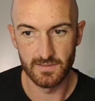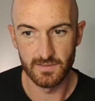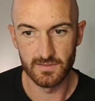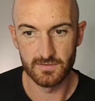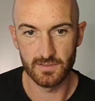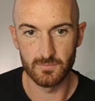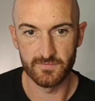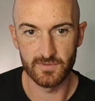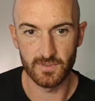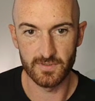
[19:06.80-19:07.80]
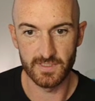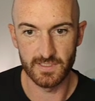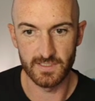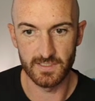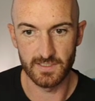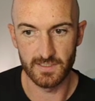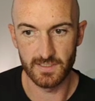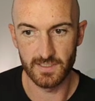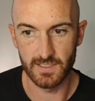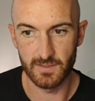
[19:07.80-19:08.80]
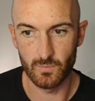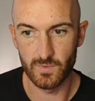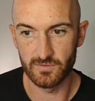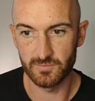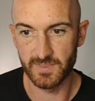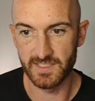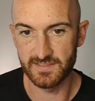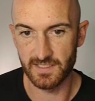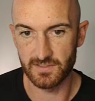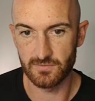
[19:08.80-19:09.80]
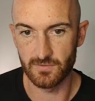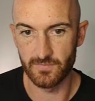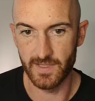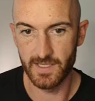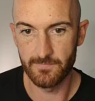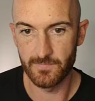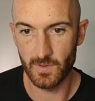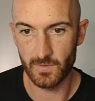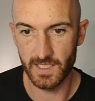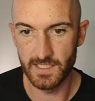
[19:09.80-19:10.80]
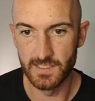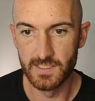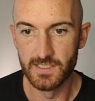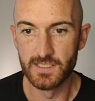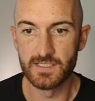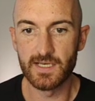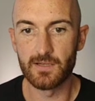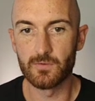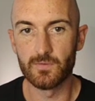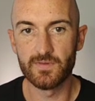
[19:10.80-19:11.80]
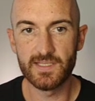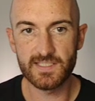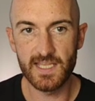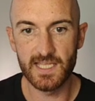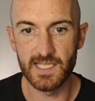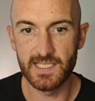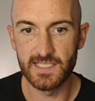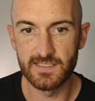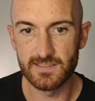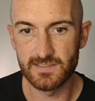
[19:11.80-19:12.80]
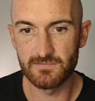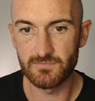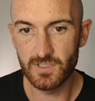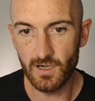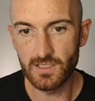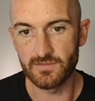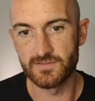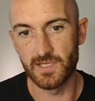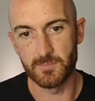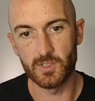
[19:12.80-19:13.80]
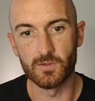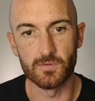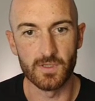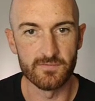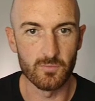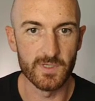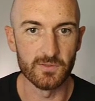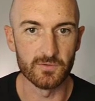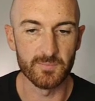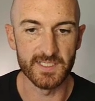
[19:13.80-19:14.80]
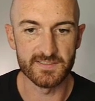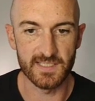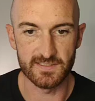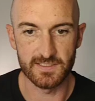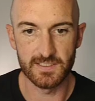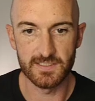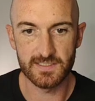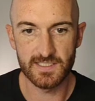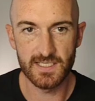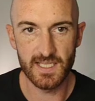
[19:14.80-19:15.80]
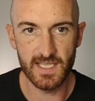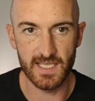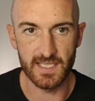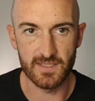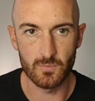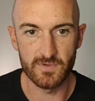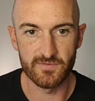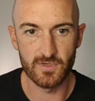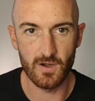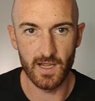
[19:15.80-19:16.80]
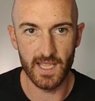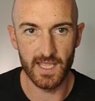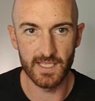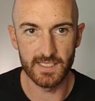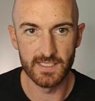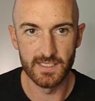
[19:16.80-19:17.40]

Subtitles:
So we've got the wheel speed sensor on there. Okay. Now this here is kind of typical of a wheel speed sensor. You can see here that we've got a